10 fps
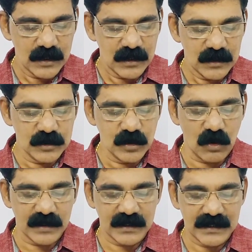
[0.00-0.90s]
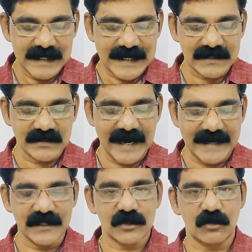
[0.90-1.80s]
John, it's
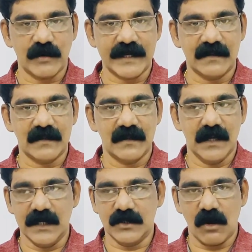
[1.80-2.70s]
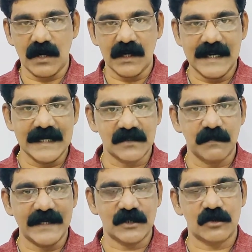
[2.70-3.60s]
daddy's story. Hey John, it's
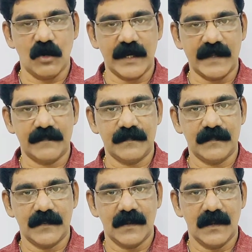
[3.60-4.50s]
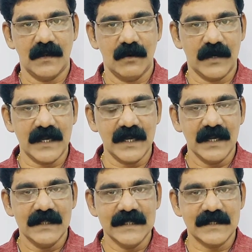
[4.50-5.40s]
my story.
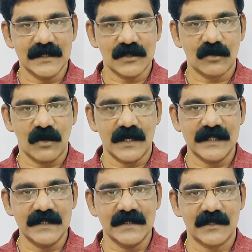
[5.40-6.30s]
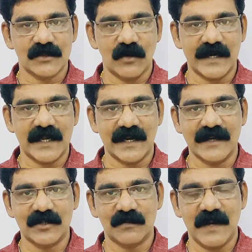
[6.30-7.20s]
Okay, this is the story
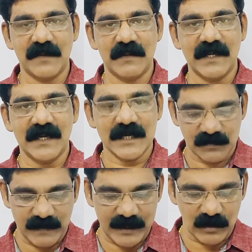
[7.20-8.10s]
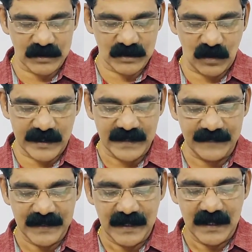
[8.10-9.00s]
created by me. It's my own story.
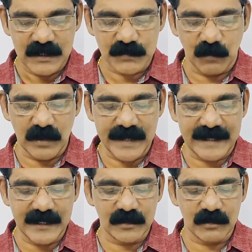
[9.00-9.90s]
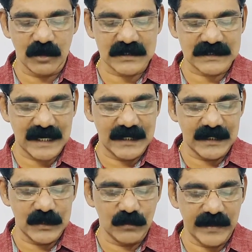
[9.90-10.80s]
Small daddy not
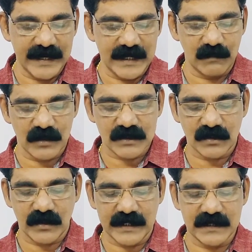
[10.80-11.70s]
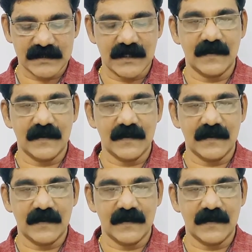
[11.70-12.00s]
tell you any more stories.